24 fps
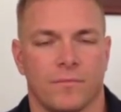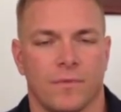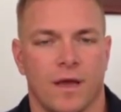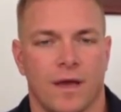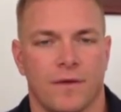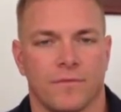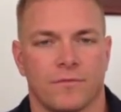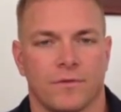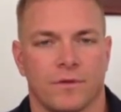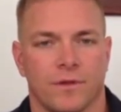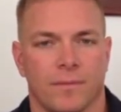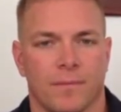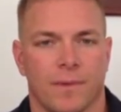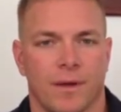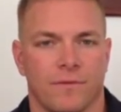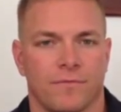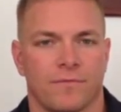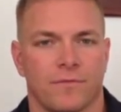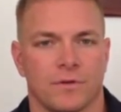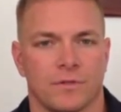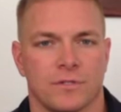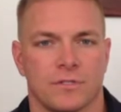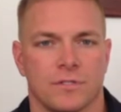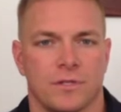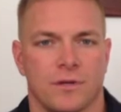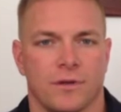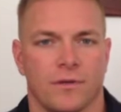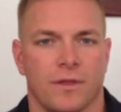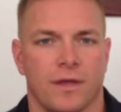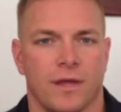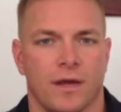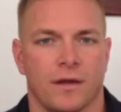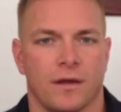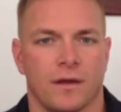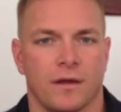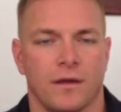after my first year
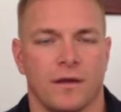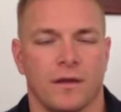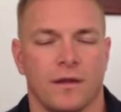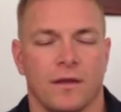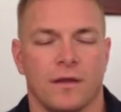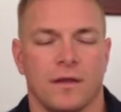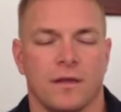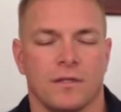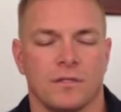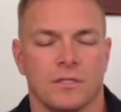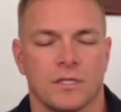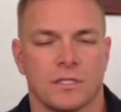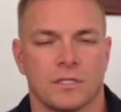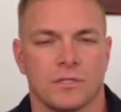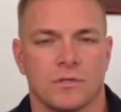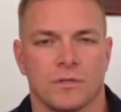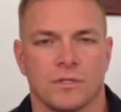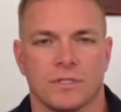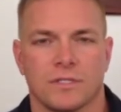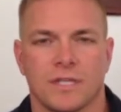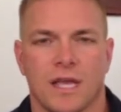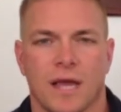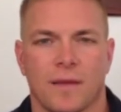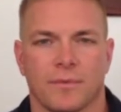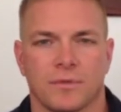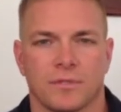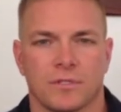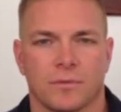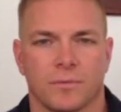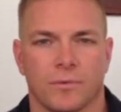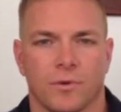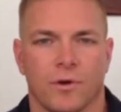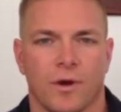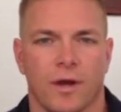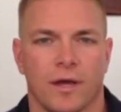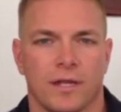there, just to establish
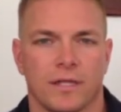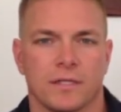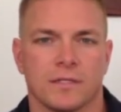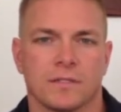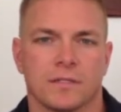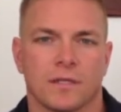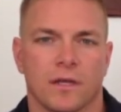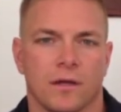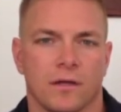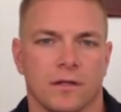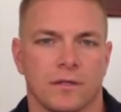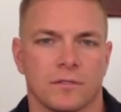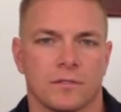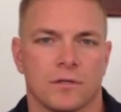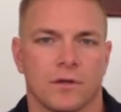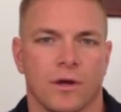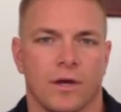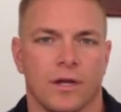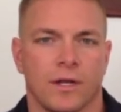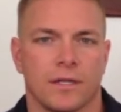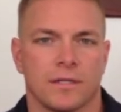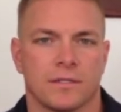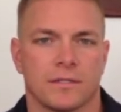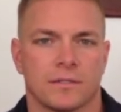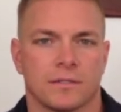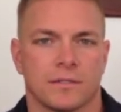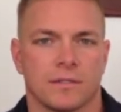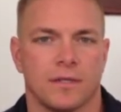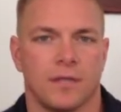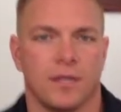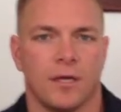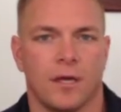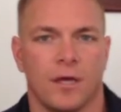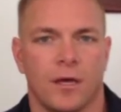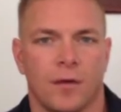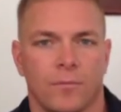some college credits,
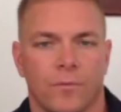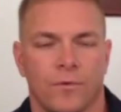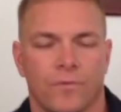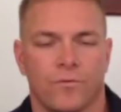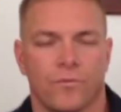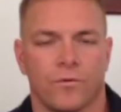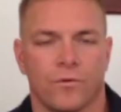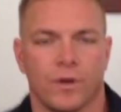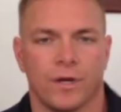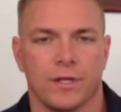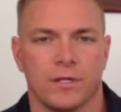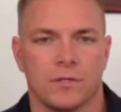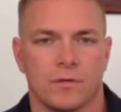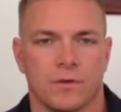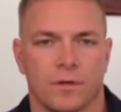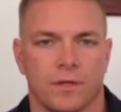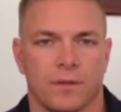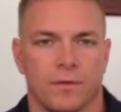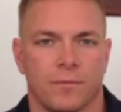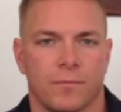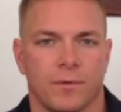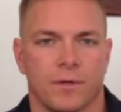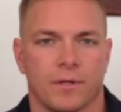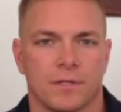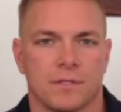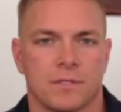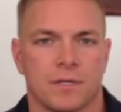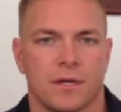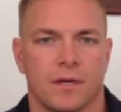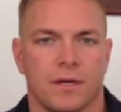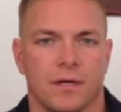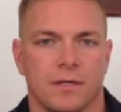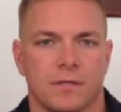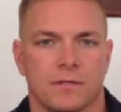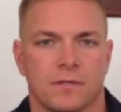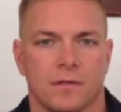before I joined the
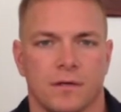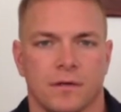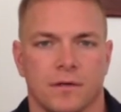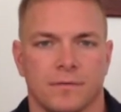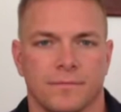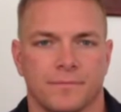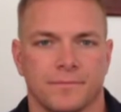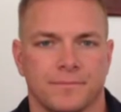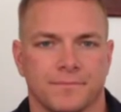military. So.